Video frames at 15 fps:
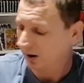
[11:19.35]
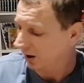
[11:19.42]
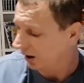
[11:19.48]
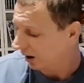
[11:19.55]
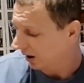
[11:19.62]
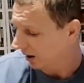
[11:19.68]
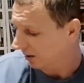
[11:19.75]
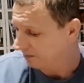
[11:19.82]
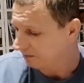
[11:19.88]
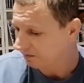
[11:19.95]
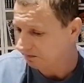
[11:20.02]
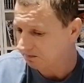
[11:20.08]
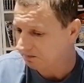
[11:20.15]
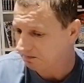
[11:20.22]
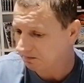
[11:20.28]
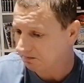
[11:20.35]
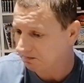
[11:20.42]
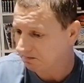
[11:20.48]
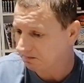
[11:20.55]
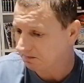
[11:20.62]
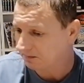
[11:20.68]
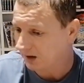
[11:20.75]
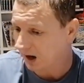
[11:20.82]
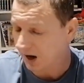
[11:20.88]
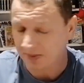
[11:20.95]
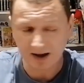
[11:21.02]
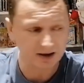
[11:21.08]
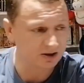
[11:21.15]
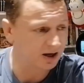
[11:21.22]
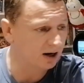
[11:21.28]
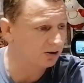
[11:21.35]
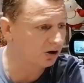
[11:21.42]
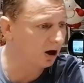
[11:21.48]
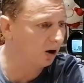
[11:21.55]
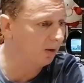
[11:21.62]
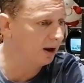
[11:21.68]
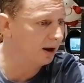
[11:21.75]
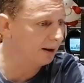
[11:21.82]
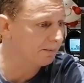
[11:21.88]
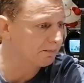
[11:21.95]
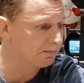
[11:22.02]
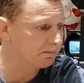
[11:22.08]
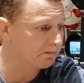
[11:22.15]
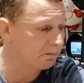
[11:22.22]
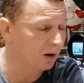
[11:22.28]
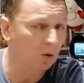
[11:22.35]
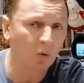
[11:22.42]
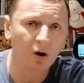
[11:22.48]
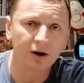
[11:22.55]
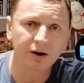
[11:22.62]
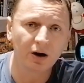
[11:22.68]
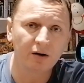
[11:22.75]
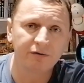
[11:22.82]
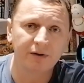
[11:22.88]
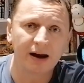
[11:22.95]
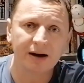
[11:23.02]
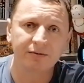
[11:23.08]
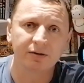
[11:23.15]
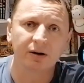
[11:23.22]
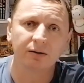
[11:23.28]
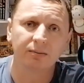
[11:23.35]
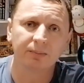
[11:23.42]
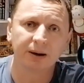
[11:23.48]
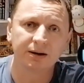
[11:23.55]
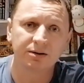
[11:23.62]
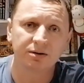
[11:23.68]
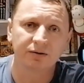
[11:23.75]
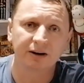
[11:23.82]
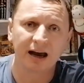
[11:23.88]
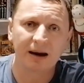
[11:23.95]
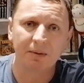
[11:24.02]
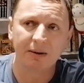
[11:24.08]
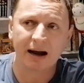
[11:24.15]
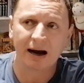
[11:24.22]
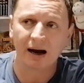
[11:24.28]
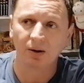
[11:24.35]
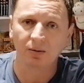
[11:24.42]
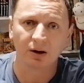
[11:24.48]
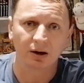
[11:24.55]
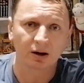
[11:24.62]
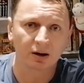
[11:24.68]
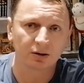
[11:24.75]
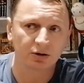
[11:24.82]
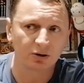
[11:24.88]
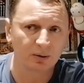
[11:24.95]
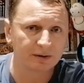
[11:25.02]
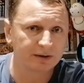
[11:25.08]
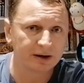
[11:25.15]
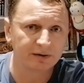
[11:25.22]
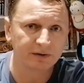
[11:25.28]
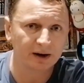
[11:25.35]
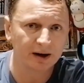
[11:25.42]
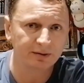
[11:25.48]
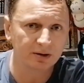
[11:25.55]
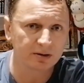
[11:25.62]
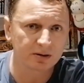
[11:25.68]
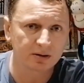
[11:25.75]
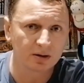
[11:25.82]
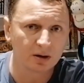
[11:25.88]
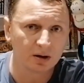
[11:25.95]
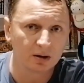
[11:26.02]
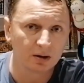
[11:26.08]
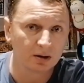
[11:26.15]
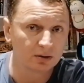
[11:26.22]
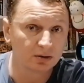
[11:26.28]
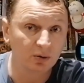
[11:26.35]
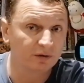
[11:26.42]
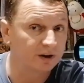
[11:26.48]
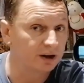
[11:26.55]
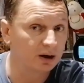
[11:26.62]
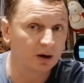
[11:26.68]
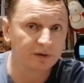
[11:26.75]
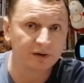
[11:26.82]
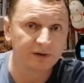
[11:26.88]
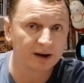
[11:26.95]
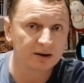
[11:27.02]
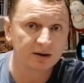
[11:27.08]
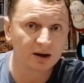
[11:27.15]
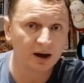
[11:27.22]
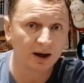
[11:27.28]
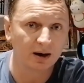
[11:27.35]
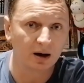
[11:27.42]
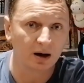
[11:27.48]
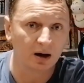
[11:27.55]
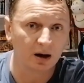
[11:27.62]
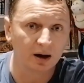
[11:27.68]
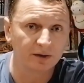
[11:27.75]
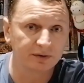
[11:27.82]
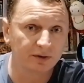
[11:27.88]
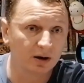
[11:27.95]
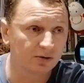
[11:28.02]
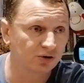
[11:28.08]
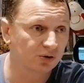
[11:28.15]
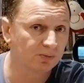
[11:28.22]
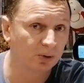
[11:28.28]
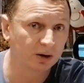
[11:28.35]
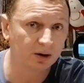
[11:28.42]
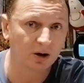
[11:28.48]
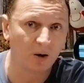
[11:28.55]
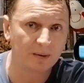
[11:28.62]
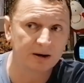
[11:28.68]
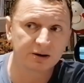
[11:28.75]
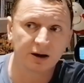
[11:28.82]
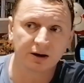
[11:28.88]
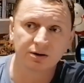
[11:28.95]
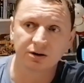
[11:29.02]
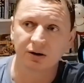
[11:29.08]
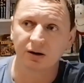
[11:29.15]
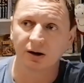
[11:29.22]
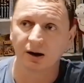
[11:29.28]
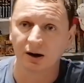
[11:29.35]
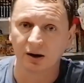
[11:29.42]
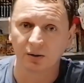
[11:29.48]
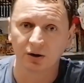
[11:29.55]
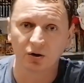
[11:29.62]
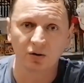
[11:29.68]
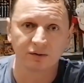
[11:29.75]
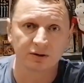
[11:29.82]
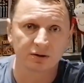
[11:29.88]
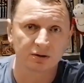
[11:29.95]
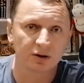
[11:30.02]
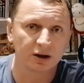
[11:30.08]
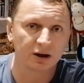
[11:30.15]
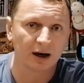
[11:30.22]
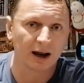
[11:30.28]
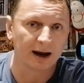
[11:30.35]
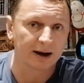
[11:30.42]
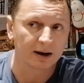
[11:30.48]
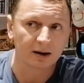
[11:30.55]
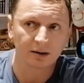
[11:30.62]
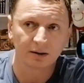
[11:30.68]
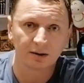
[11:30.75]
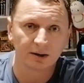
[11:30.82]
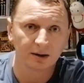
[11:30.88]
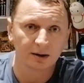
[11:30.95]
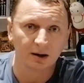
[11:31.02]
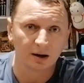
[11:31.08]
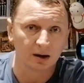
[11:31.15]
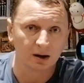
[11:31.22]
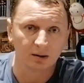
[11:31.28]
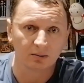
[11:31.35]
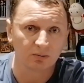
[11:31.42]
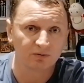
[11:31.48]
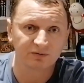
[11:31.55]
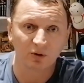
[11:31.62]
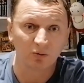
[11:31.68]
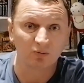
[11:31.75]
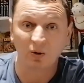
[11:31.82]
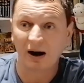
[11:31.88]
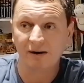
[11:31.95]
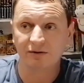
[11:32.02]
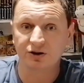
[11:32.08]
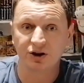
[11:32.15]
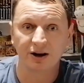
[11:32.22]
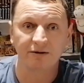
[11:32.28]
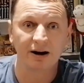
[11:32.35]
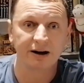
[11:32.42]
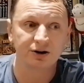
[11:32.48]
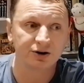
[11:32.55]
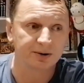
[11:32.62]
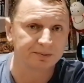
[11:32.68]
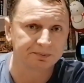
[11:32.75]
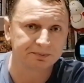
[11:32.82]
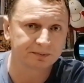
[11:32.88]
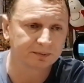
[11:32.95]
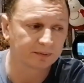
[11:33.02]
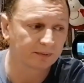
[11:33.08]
And that's it. So, what are your favourite pieces of gaming artwork? Do you have any favourites? Do a video if you fancy it, or if not, just put in the comment section the covers that you like from whatever generation.